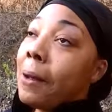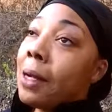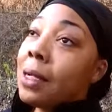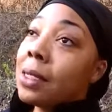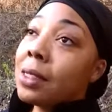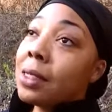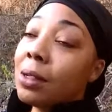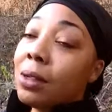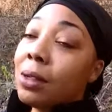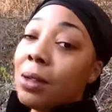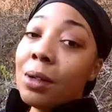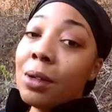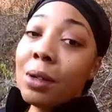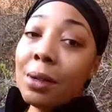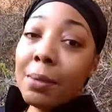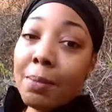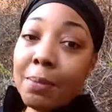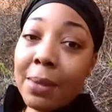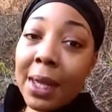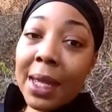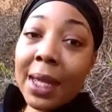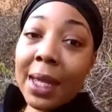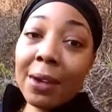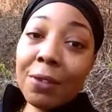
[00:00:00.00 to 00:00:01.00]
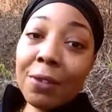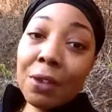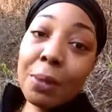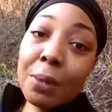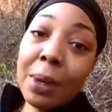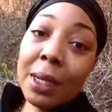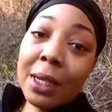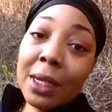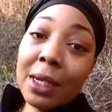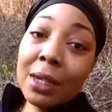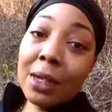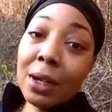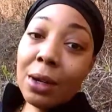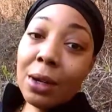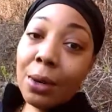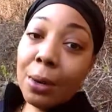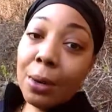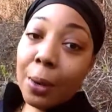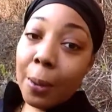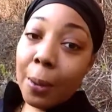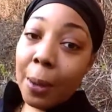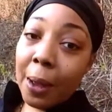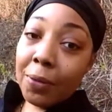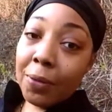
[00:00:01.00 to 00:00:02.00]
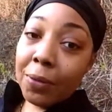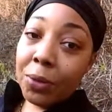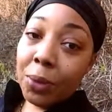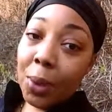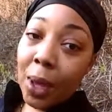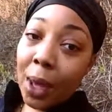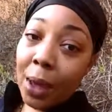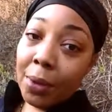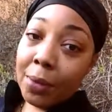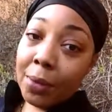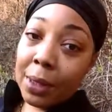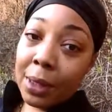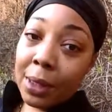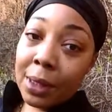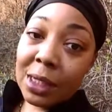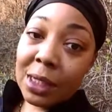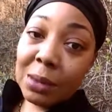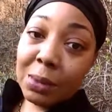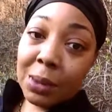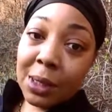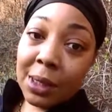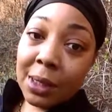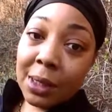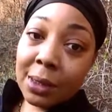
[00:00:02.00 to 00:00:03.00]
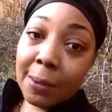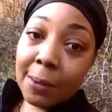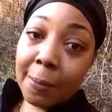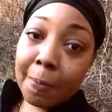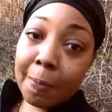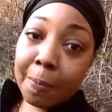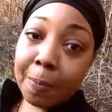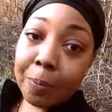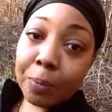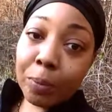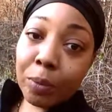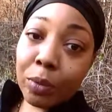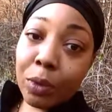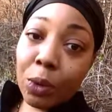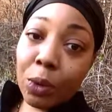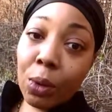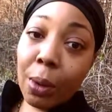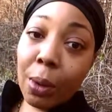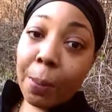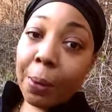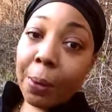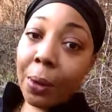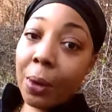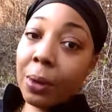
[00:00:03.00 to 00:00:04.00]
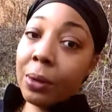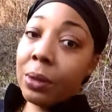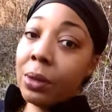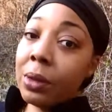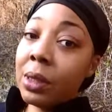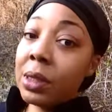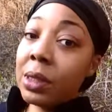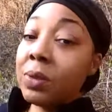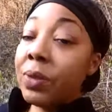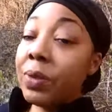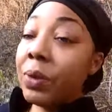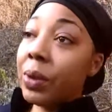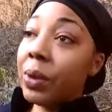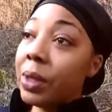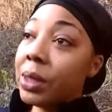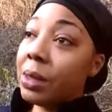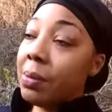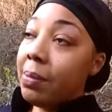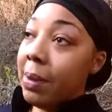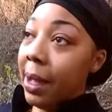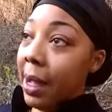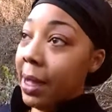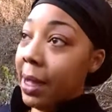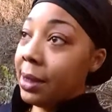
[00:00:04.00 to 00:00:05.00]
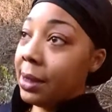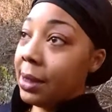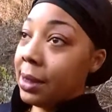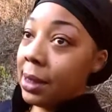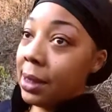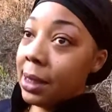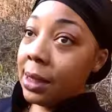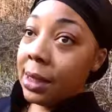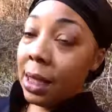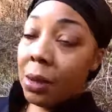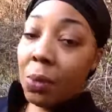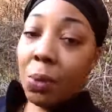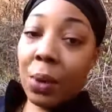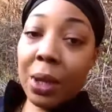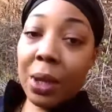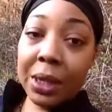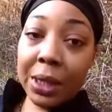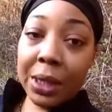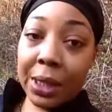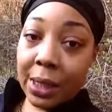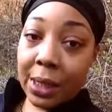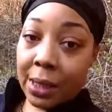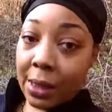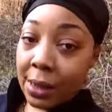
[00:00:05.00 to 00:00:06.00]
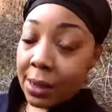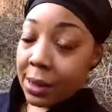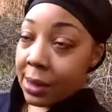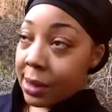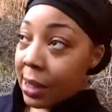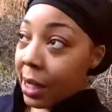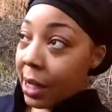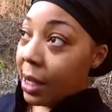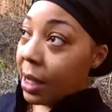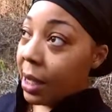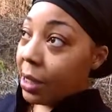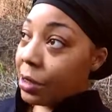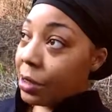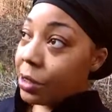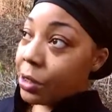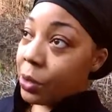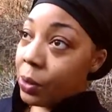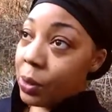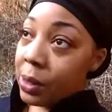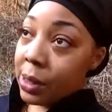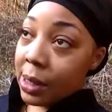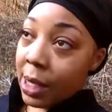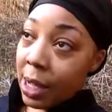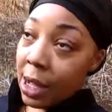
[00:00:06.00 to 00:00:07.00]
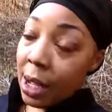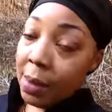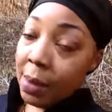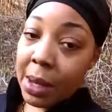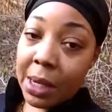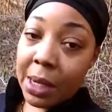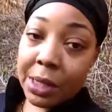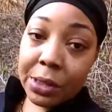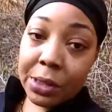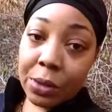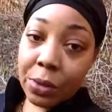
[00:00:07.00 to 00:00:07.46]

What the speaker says: So make everybody know, if you have a husband or a partner that's very demanding, they want things set at a certain time,